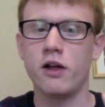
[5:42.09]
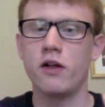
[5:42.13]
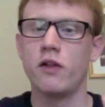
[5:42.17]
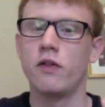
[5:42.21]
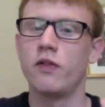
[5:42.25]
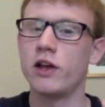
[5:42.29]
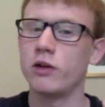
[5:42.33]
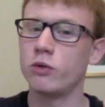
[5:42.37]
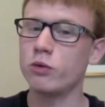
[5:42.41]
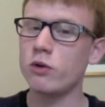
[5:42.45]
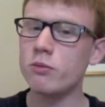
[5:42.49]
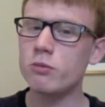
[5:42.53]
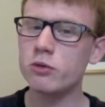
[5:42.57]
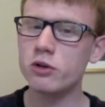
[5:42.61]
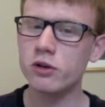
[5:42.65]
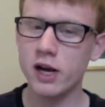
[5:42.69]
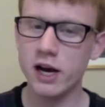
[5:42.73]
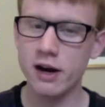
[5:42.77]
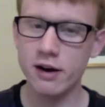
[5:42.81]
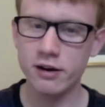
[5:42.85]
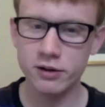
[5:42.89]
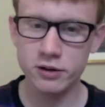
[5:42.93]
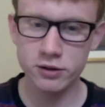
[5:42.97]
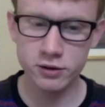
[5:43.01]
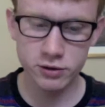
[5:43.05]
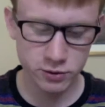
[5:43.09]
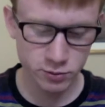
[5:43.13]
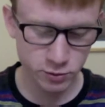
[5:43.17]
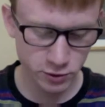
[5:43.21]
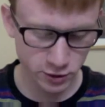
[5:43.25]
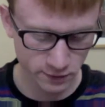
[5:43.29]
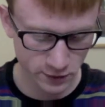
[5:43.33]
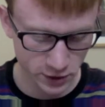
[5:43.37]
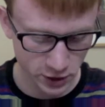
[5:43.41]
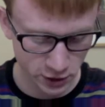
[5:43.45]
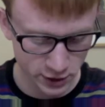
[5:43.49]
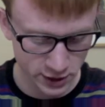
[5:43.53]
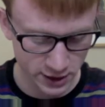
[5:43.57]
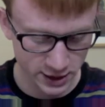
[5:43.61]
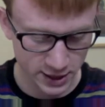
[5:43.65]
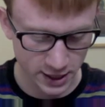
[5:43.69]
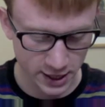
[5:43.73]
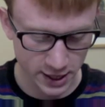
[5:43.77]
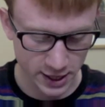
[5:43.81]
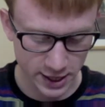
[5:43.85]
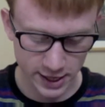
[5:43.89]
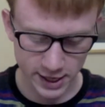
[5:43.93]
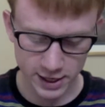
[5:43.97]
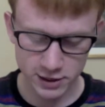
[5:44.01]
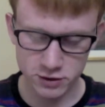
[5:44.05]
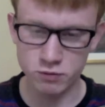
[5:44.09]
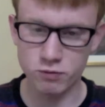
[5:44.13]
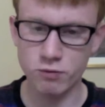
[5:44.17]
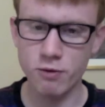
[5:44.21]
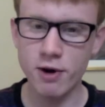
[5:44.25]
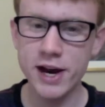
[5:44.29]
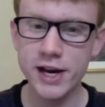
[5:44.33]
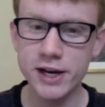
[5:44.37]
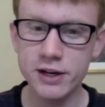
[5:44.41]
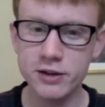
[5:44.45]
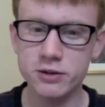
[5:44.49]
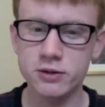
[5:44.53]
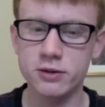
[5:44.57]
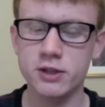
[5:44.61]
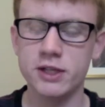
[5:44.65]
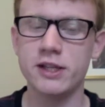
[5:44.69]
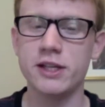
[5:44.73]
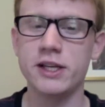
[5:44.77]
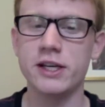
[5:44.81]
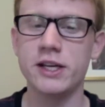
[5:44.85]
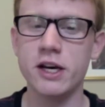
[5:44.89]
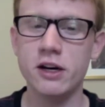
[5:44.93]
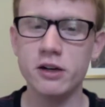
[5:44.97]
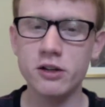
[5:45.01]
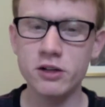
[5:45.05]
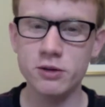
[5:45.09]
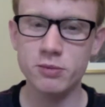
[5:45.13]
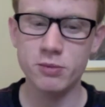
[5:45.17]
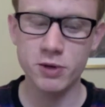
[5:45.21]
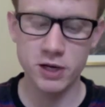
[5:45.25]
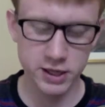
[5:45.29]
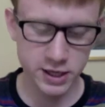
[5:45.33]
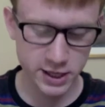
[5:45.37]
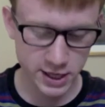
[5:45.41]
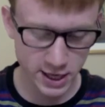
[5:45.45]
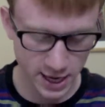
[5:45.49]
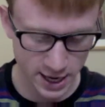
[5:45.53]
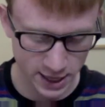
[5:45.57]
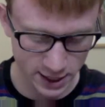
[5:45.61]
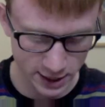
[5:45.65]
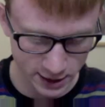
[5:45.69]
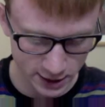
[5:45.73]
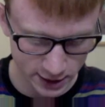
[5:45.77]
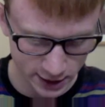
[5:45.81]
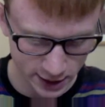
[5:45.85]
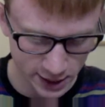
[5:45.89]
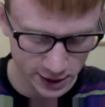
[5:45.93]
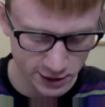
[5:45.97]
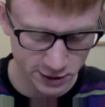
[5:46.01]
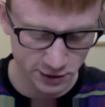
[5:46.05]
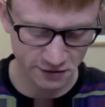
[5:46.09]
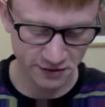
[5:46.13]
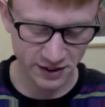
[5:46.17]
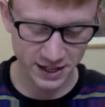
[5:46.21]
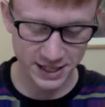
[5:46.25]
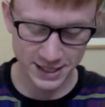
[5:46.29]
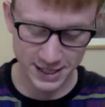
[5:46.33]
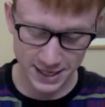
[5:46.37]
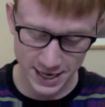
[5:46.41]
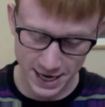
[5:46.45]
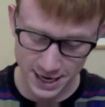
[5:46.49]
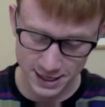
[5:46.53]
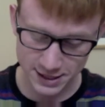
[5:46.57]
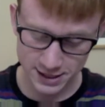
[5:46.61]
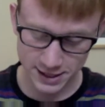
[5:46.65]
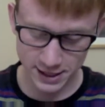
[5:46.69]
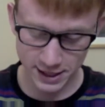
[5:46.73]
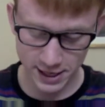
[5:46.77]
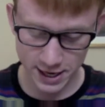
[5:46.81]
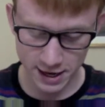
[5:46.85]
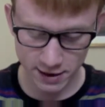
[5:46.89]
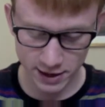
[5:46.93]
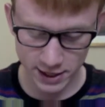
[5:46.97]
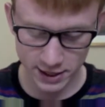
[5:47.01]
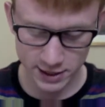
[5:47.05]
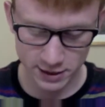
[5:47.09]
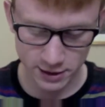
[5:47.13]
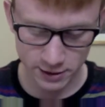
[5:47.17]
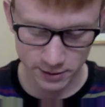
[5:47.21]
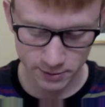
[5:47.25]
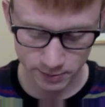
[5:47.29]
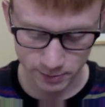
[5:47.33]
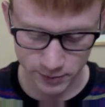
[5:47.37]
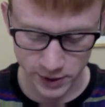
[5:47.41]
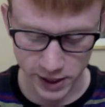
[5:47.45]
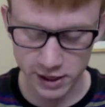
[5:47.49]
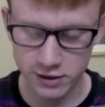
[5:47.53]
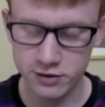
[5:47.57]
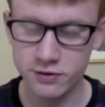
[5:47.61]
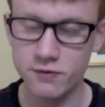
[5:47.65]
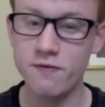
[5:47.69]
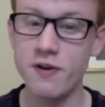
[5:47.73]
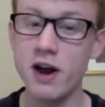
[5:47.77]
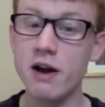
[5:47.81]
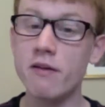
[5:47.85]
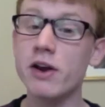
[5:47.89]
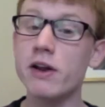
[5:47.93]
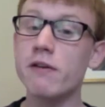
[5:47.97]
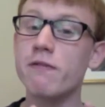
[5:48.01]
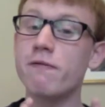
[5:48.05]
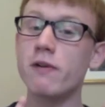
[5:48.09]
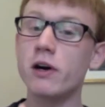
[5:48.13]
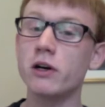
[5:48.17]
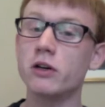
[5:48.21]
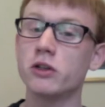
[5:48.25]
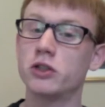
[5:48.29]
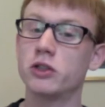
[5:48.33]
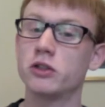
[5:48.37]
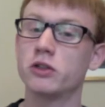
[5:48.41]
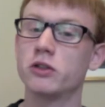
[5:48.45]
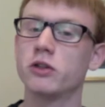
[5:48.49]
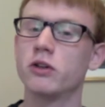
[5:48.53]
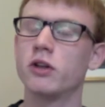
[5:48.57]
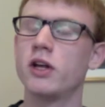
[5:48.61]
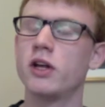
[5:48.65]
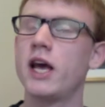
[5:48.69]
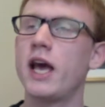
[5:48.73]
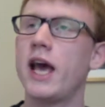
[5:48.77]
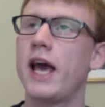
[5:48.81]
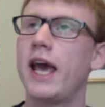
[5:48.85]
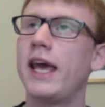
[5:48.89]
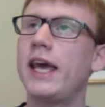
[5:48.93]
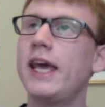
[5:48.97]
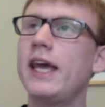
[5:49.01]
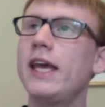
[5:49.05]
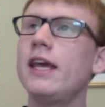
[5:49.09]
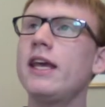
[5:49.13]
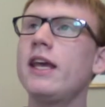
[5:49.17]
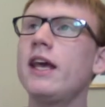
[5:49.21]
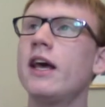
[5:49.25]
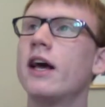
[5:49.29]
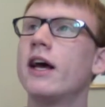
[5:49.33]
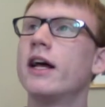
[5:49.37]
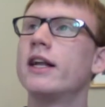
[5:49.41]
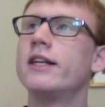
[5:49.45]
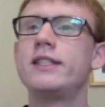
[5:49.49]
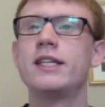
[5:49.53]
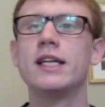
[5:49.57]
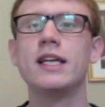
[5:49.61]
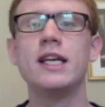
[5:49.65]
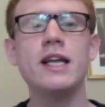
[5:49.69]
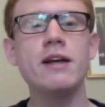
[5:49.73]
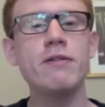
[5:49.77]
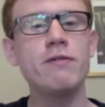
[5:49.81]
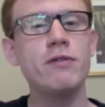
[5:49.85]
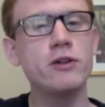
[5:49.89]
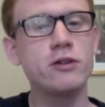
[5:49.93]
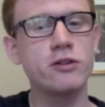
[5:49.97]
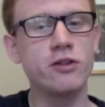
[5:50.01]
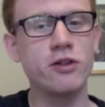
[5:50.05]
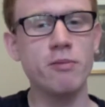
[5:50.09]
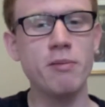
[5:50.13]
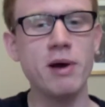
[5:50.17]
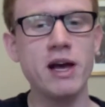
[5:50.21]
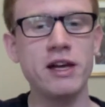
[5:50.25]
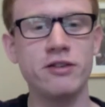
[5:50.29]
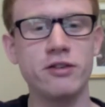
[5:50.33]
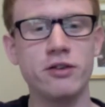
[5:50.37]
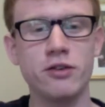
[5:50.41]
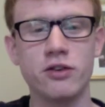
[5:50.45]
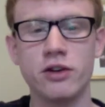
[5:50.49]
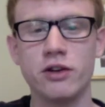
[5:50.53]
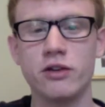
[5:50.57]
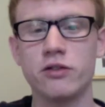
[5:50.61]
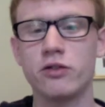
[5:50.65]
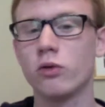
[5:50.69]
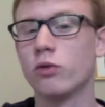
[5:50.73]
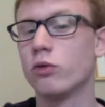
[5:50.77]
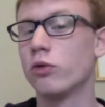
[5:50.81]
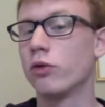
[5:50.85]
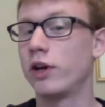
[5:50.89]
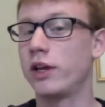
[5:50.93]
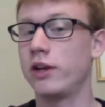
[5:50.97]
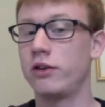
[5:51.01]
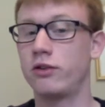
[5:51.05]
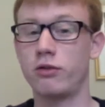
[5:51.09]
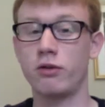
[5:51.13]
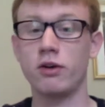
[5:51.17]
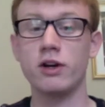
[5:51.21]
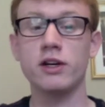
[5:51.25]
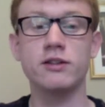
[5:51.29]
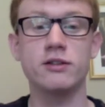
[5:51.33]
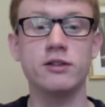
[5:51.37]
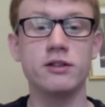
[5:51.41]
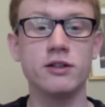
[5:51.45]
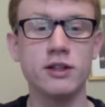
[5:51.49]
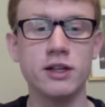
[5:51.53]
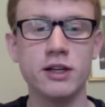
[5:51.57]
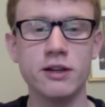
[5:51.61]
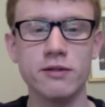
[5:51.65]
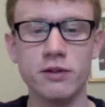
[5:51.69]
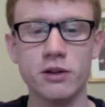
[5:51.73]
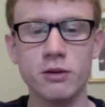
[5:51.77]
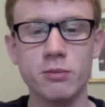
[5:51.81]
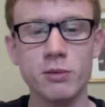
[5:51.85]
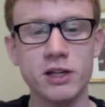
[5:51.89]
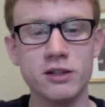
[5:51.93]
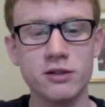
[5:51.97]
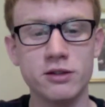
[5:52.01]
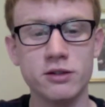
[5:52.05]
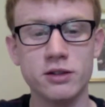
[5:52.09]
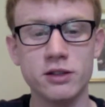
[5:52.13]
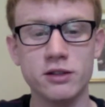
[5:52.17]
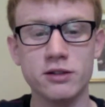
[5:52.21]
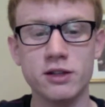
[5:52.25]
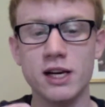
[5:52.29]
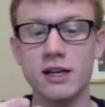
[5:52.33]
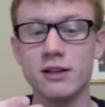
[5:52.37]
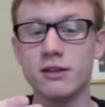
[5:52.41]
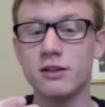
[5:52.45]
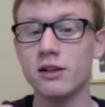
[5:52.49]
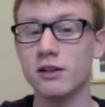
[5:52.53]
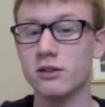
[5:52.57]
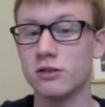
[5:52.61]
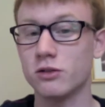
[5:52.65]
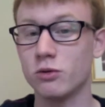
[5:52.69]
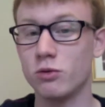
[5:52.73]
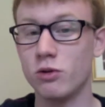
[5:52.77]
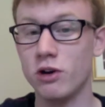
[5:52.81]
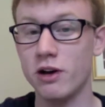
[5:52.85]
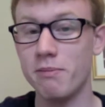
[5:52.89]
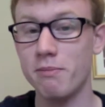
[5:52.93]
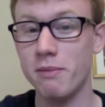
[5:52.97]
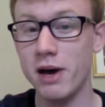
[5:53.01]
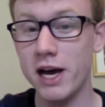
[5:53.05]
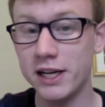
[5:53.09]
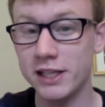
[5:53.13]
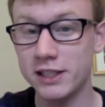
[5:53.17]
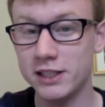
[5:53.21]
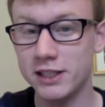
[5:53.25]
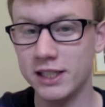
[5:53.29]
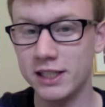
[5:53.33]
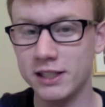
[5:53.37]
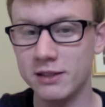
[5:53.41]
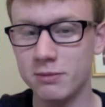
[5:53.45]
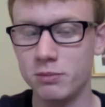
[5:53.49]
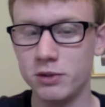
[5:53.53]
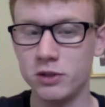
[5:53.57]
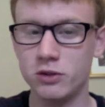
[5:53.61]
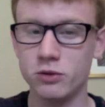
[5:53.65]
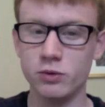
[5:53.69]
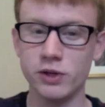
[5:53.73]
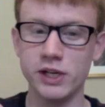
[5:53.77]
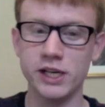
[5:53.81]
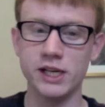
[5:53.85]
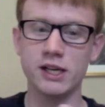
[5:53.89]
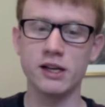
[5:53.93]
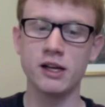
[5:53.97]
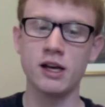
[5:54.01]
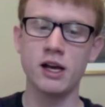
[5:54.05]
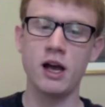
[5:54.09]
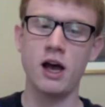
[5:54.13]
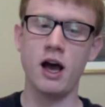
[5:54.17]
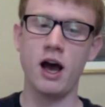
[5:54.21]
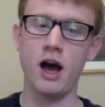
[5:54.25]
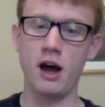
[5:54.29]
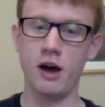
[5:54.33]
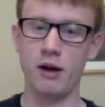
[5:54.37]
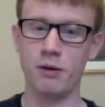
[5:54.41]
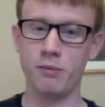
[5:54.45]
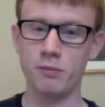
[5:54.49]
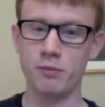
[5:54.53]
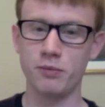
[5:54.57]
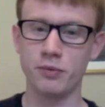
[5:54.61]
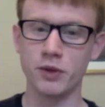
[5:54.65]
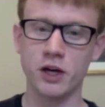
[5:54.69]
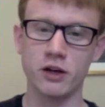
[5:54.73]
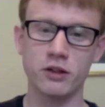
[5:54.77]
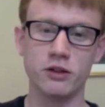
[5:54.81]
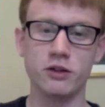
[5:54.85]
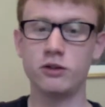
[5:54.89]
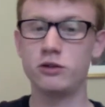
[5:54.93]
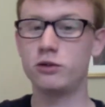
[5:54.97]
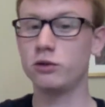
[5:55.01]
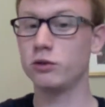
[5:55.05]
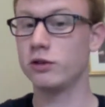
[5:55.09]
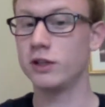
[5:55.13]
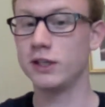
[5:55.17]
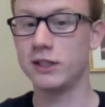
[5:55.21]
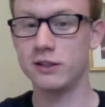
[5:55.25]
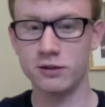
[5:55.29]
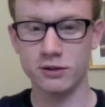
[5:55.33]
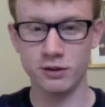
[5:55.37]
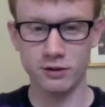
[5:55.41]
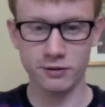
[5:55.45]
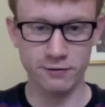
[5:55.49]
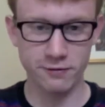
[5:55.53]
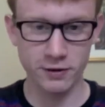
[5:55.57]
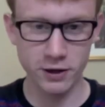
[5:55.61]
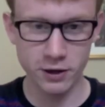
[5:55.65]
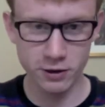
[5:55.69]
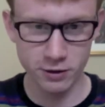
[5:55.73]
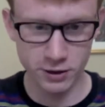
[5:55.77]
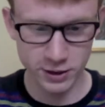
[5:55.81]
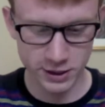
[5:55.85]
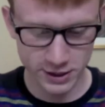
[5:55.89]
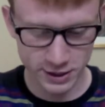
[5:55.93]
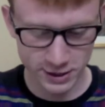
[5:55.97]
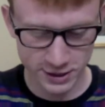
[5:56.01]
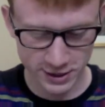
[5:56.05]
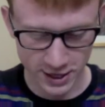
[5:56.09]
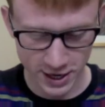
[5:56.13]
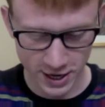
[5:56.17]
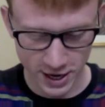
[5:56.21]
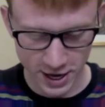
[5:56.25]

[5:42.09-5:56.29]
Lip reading: There's one more character, as you would have noticed. He's Ray Dooley, the younger brother, and he's a fantastic character. He's very functional. He delivers the messages, or he tries to deliver the messages and doesn't quite manage it between the Dooleys and the Folans.